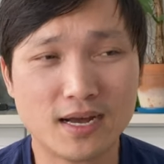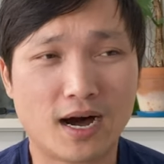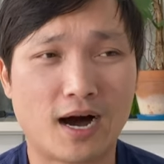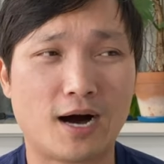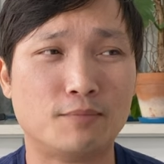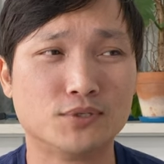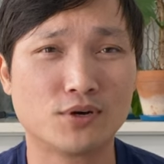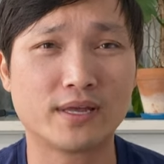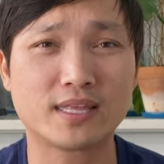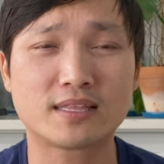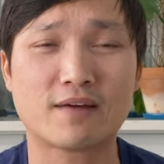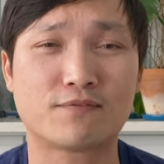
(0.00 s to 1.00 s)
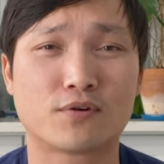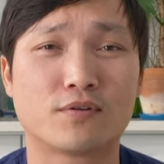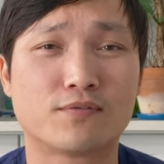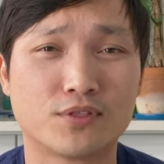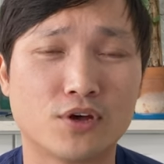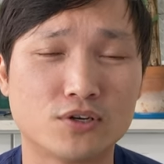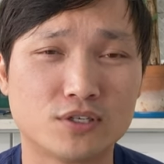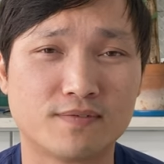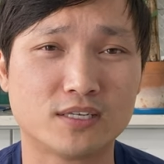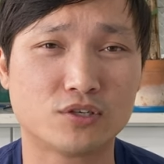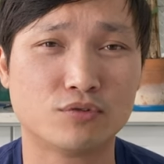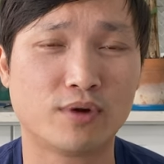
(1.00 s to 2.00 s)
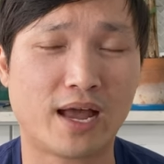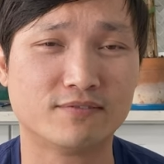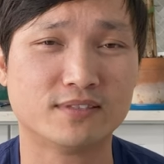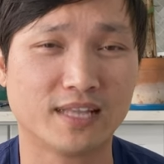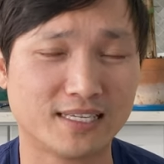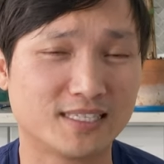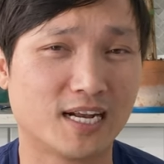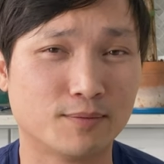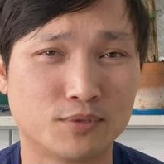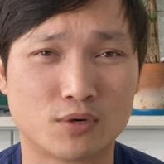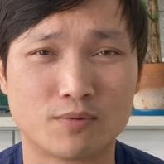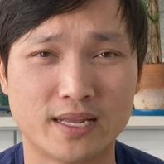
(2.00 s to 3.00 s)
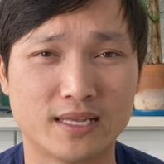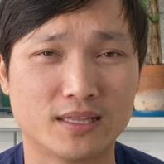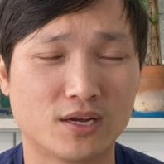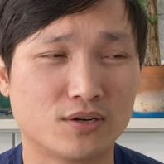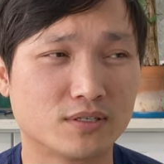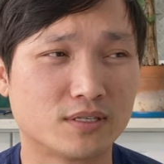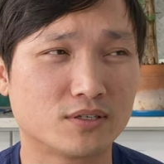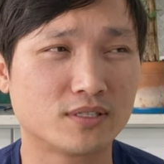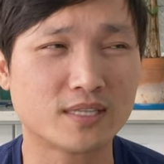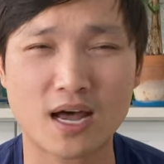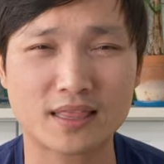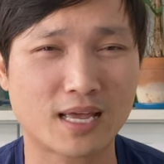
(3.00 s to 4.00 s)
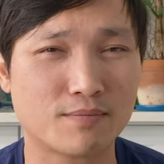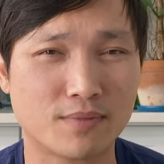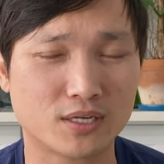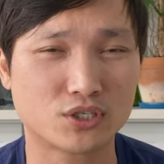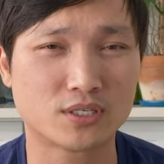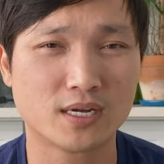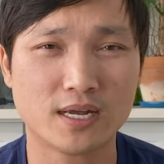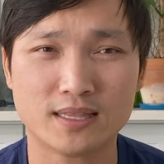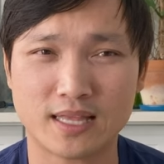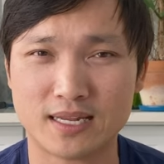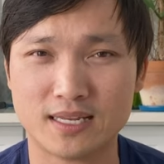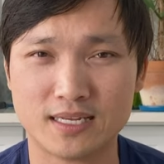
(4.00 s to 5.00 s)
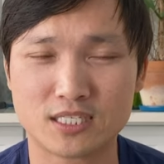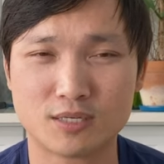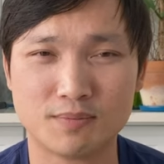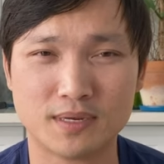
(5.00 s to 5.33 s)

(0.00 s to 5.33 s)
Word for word: Um, so I think that for, for those of us who have light setups already, there's there's not that much that needs to